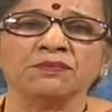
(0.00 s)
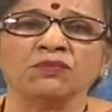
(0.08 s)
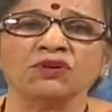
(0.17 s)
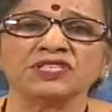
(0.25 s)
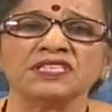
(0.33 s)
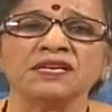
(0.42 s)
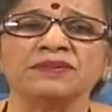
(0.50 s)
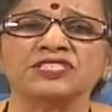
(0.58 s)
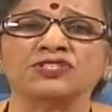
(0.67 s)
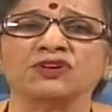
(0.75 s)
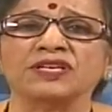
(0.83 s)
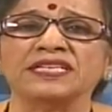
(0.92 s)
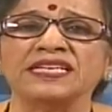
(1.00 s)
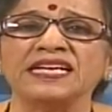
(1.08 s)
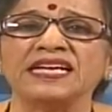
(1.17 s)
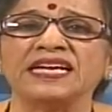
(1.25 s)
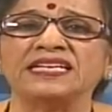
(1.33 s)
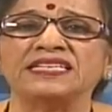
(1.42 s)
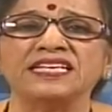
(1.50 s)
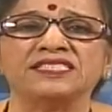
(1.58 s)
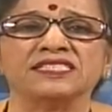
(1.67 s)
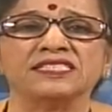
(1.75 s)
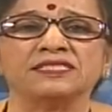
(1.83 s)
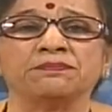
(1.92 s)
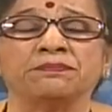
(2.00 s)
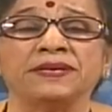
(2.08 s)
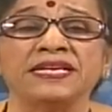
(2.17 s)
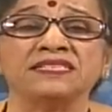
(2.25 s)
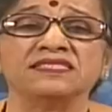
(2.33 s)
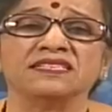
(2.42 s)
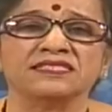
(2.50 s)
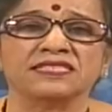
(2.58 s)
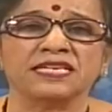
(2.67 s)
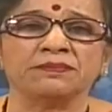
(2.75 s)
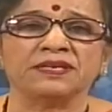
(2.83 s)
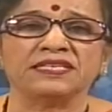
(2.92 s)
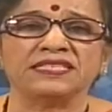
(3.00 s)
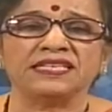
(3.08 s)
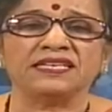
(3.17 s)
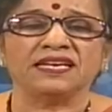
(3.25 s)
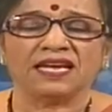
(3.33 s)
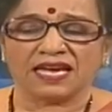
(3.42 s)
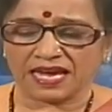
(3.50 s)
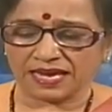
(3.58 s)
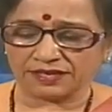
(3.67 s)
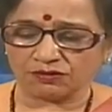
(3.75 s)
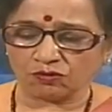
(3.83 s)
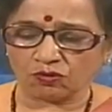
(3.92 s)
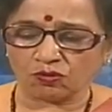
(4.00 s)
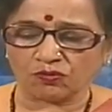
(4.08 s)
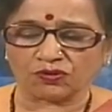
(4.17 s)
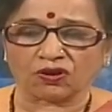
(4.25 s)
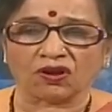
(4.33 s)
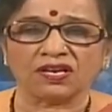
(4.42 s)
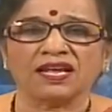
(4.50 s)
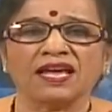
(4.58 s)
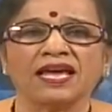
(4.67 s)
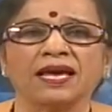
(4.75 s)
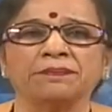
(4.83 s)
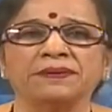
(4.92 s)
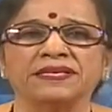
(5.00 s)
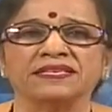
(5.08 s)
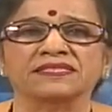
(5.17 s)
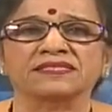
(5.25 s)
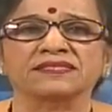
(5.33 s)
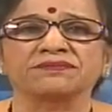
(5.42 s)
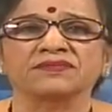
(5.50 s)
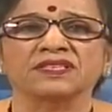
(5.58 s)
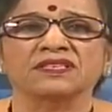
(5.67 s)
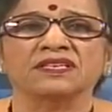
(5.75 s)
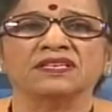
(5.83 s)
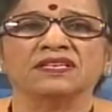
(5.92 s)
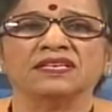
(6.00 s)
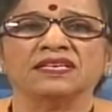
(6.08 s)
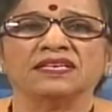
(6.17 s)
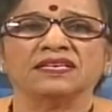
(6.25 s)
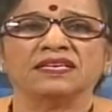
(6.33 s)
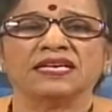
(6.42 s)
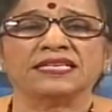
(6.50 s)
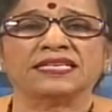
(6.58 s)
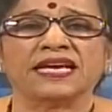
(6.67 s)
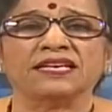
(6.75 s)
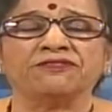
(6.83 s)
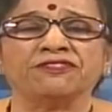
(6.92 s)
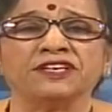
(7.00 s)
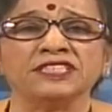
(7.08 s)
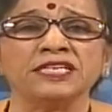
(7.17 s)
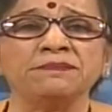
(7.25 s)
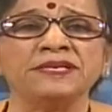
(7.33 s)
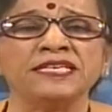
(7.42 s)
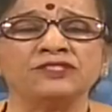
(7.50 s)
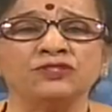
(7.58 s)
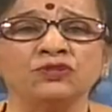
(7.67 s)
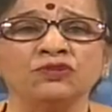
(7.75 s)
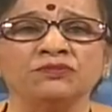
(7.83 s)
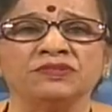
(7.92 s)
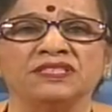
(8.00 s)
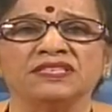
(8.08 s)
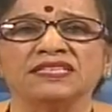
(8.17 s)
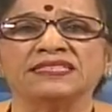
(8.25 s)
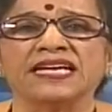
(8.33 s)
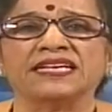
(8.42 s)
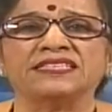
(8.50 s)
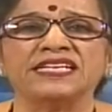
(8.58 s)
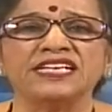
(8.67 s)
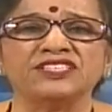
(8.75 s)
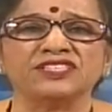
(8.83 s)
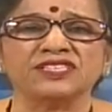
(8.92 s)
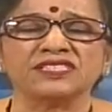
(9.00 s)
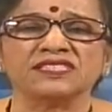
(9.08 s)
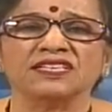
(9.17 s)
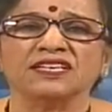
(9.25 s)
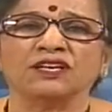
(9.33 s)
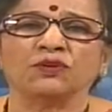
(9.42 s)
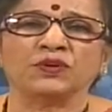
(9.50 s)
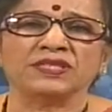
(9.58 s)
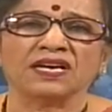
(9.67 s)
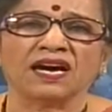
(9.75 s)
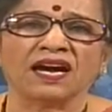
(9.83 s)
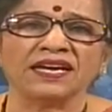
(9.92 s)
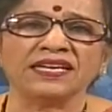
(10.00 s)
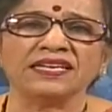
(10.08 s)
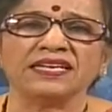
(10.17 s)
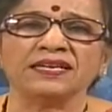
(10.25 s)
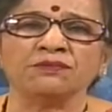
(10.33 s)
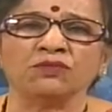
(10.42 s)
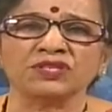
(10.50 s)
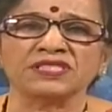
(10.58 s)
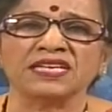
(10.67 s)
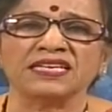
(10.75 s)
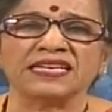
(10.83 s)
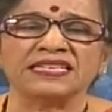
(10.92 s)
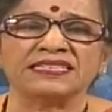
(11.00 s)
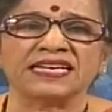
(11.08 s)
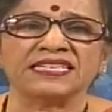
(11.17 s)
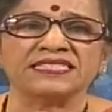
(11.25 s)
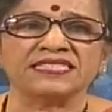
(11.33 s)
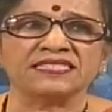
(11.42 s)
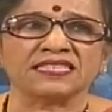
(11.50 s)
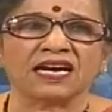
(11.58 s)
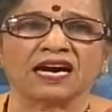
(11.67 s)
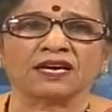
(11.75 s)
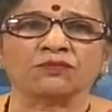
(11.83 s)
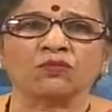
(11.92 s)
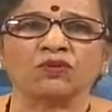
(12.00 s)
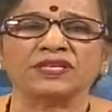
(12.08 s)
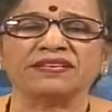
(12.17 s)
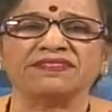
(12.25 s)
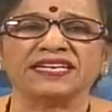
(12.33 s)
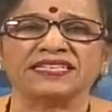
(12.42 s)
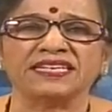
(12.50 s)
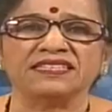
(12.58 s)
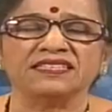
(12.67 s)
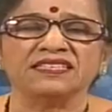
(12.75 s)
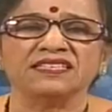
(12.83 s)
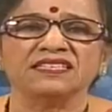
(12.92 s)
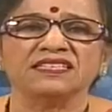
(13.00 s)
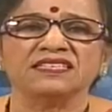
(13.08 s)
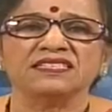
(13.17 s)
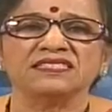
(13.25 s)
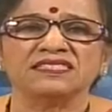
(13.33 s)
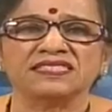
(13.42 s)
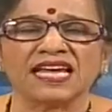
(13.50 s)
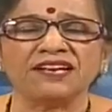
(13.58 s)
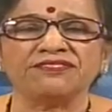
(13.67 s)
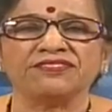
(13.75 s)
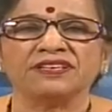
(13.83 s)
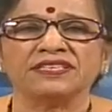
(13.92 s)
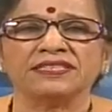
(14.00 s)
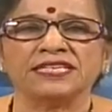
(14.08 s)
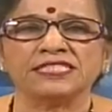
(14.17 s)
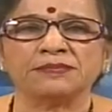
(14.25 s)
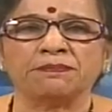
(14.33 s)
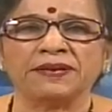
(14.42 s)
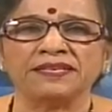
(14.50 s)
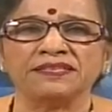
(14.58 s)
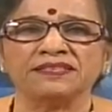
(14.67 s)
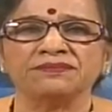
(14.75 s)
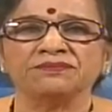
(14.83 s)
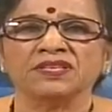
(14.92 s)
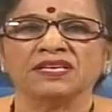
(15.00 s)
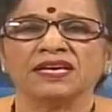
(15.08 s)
Emotional maturity in teachers brings stability and overall happiness. It can further be assumed that teachers with high emotional intelligence are motivated, self-disciplined,